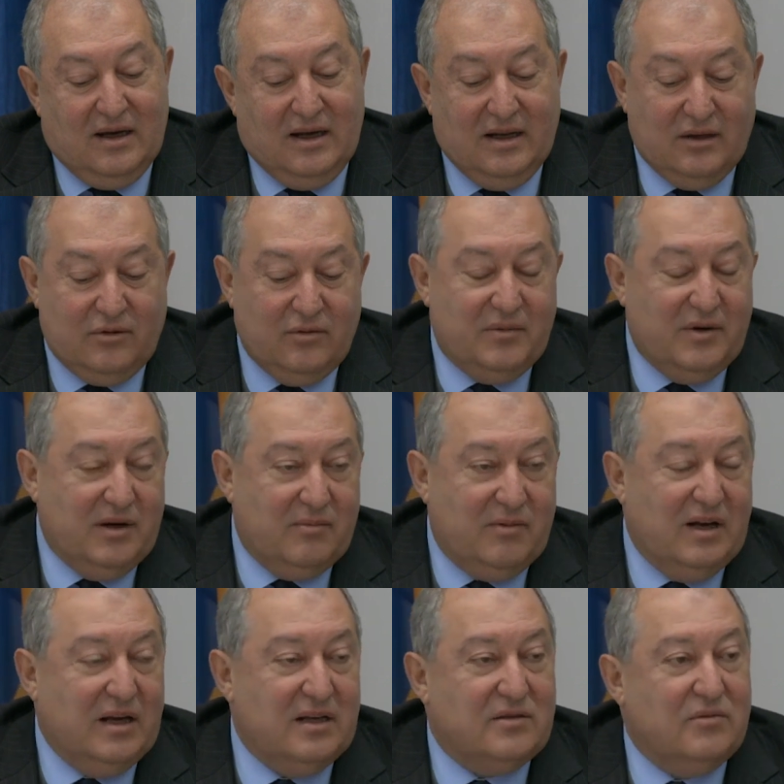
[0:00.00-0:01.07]
And it will be a
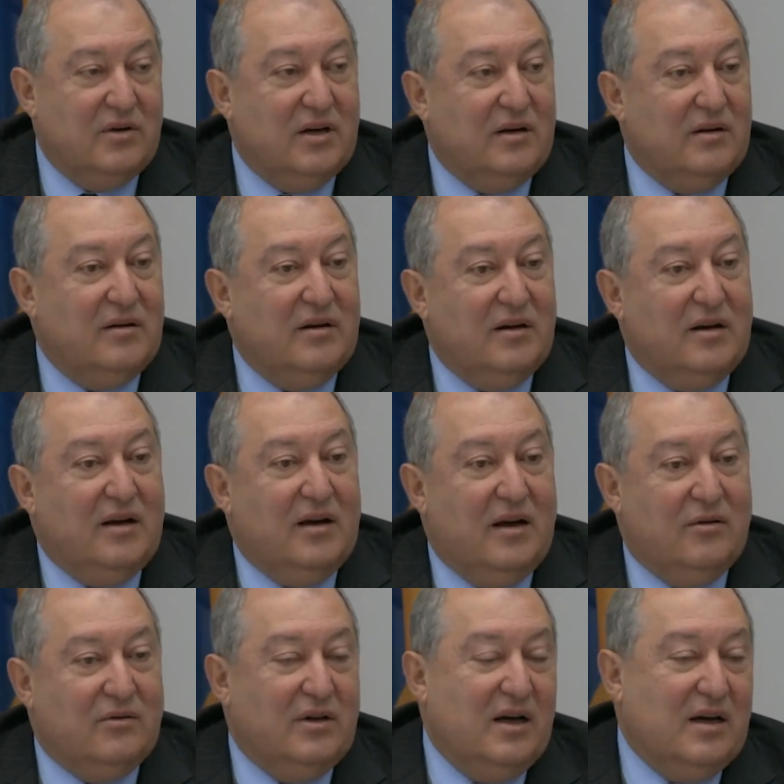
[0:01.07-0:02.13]
place where
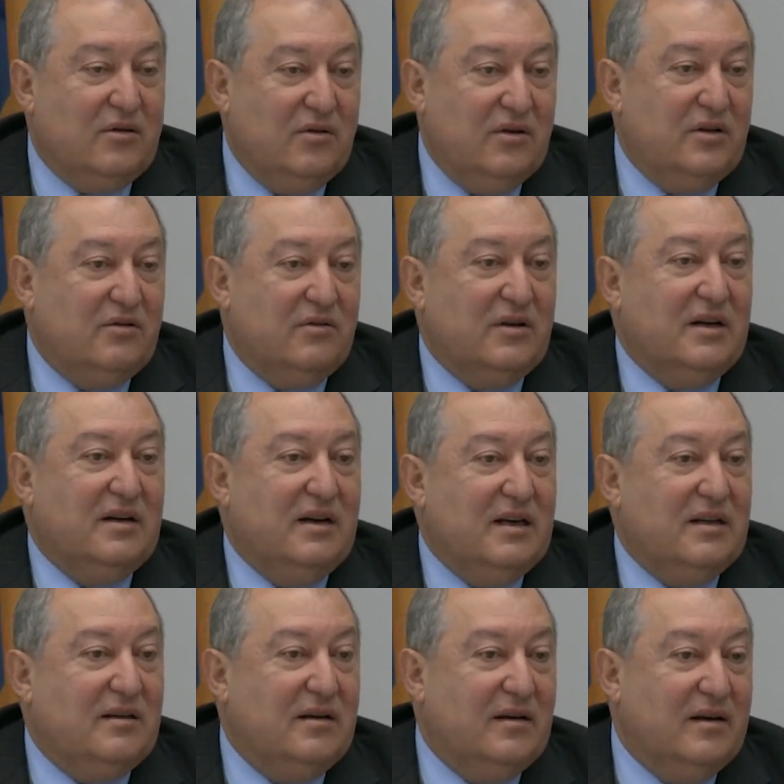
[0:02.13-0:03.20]
I would like to
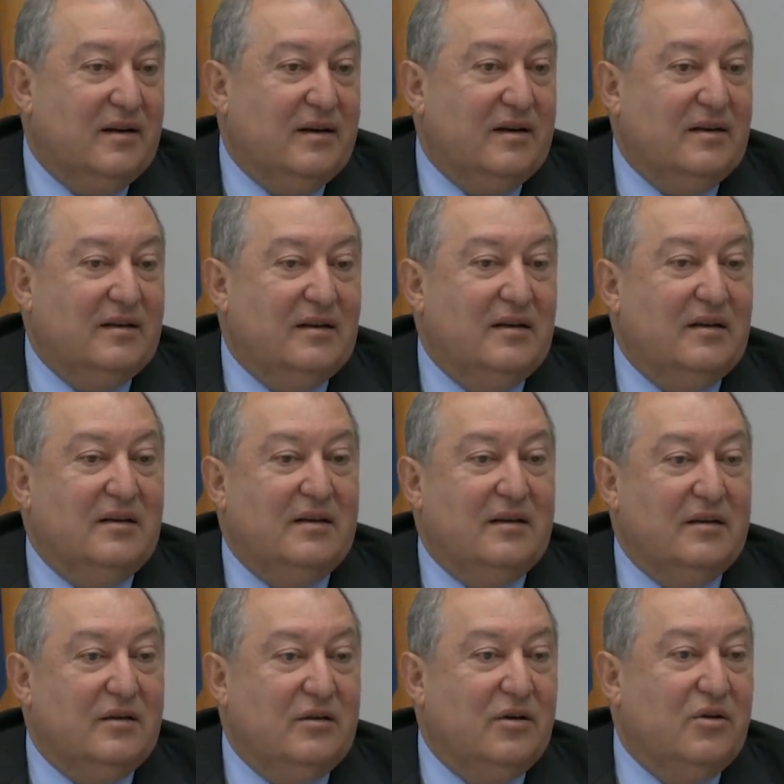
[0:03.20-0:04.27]
integrate
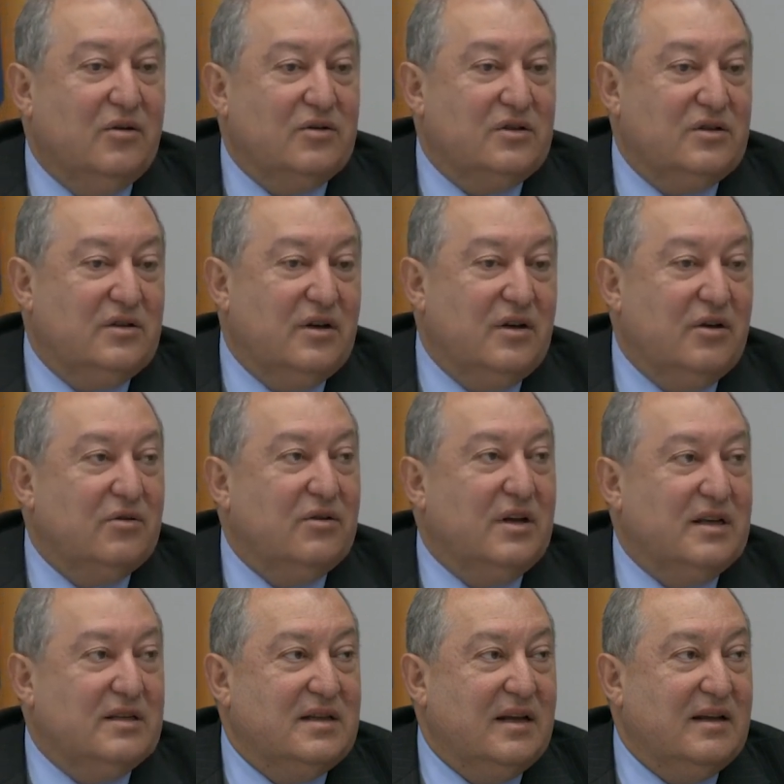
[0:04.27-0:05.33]
those
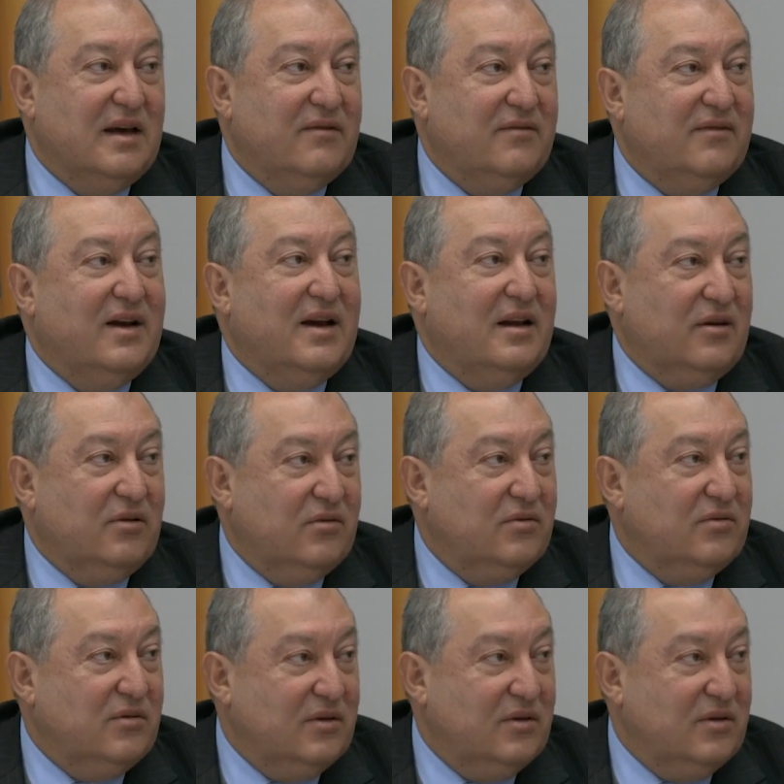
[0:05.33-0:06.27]
units that have value,